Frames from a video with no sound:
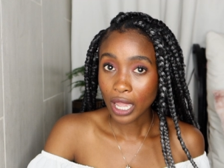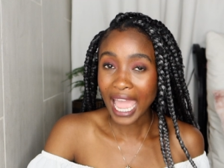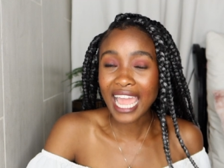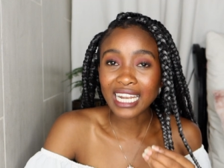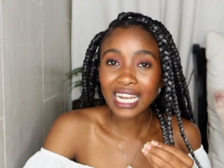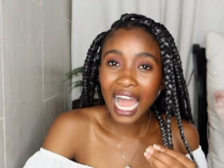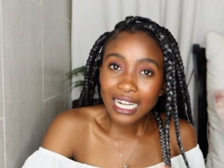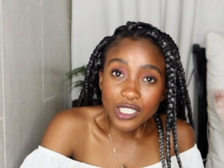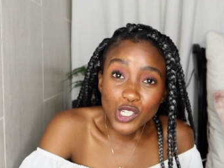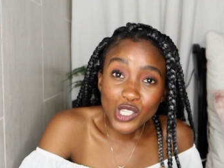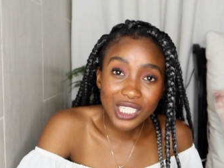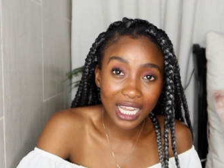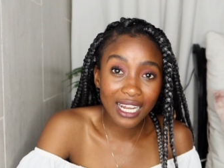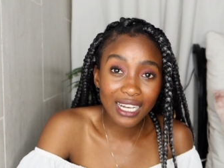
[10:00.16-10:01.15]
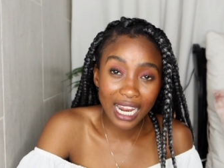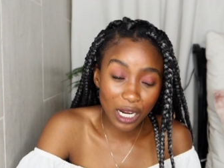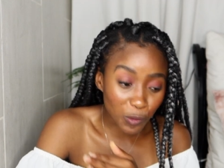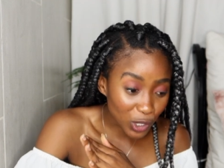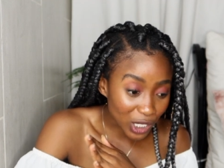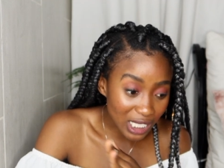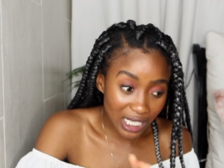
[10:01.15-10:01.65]
and understand, and I'm
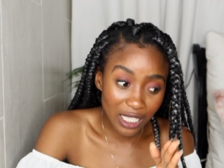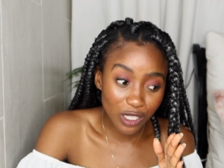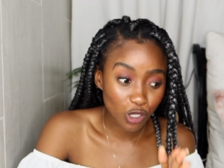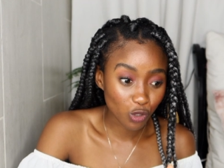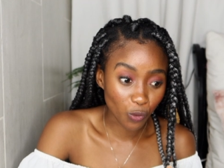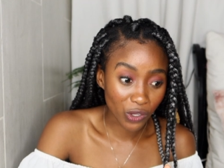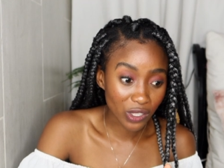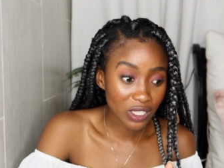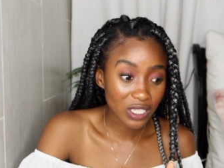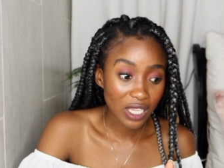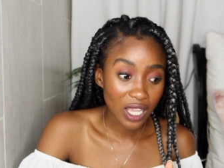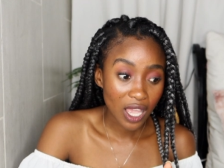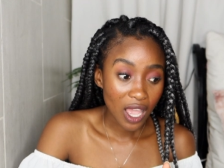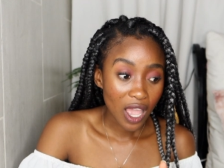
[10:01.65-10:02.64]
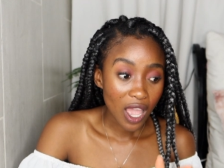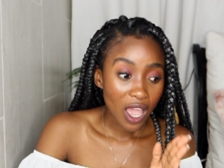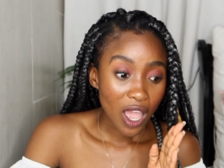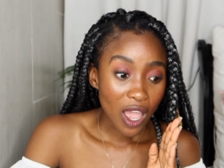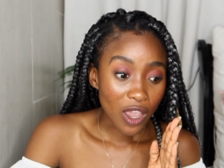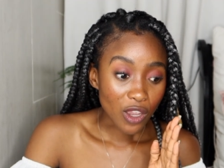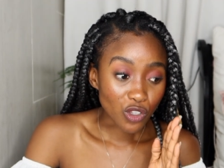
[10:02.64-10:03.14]
going to say this once,
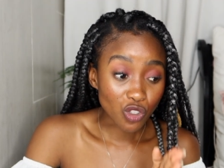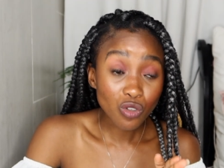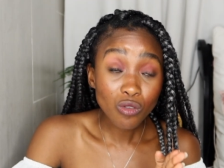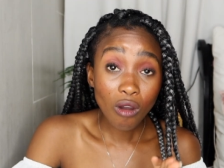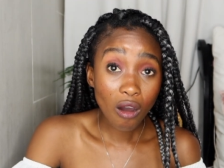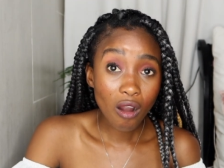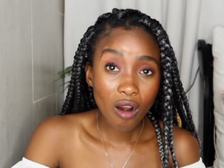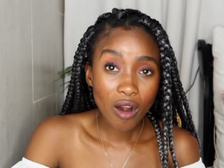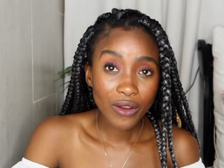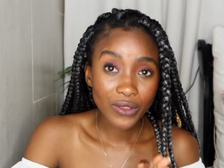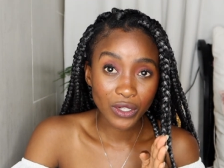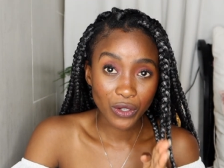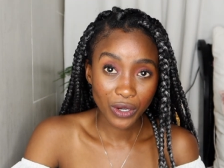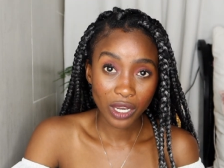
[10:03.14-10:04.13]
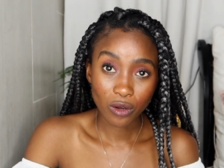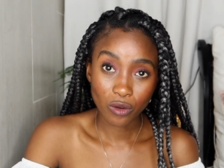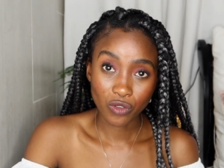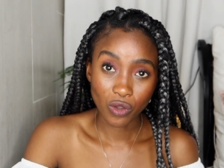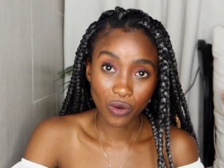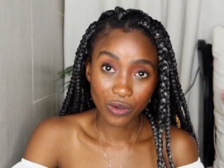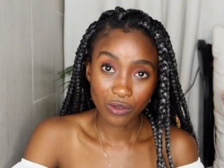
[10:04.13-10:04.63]
you are the creator of
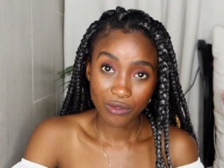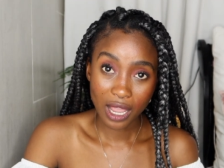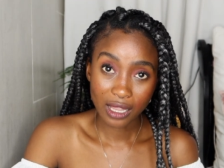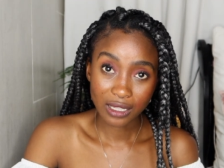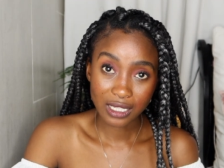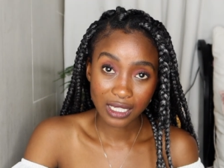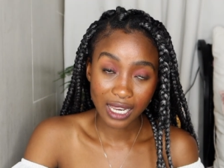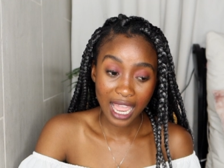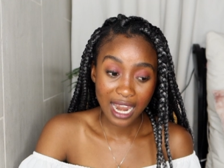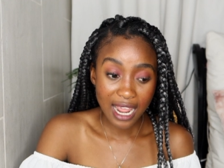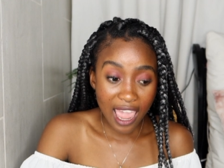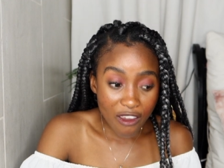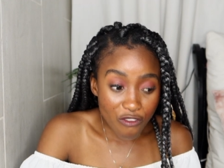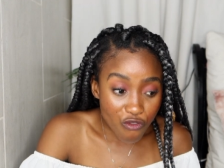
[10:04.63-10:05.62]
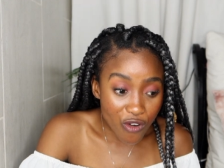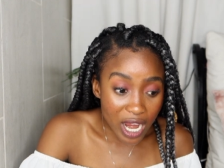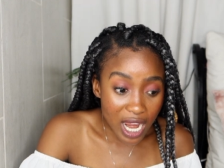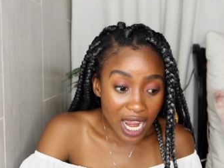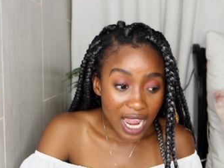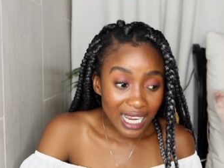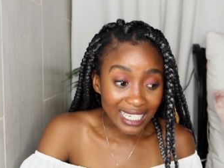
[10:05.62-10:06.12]
your own reality, and every
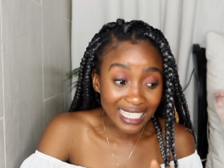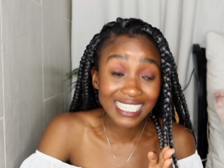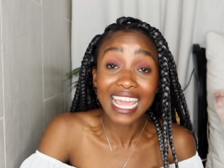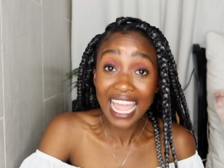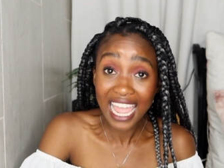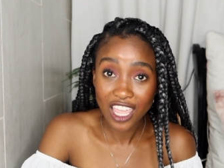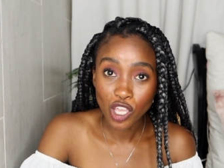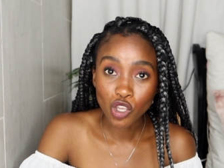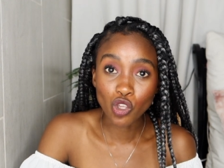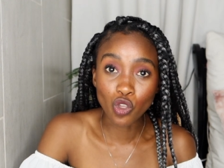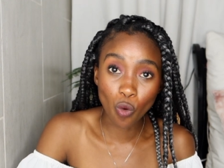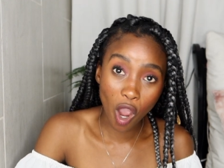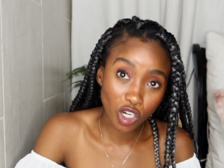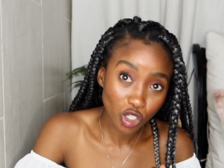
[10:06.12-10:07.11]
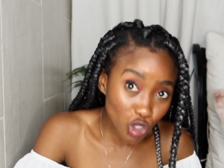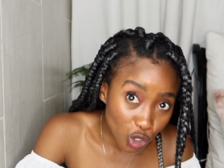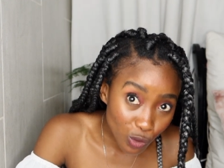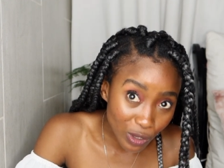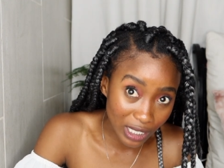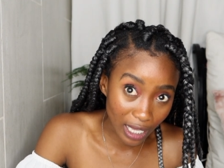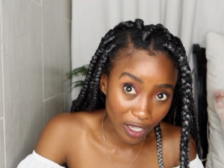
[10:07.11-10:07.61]
day you are
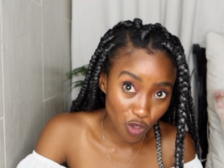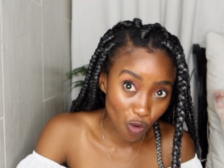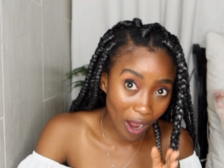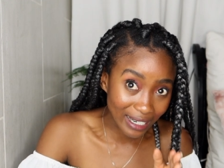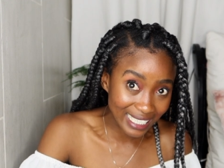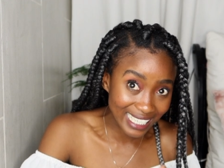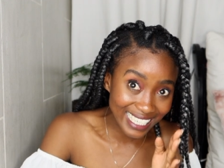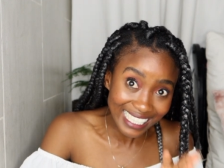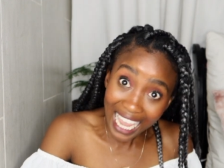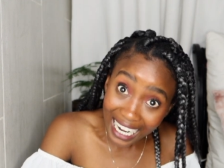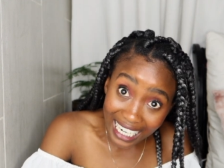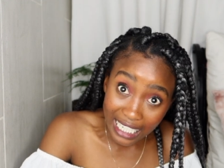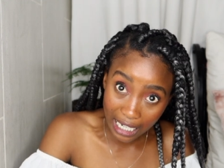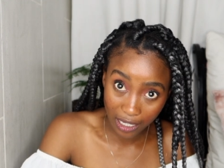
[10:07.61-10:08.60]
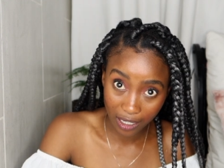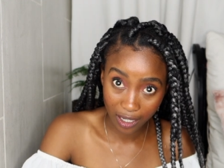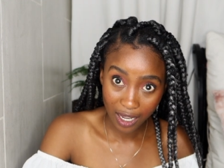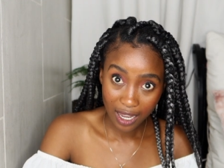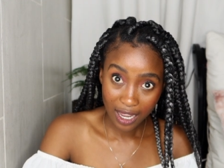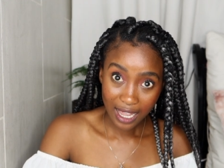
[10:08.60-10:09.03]
choosing, you are deciding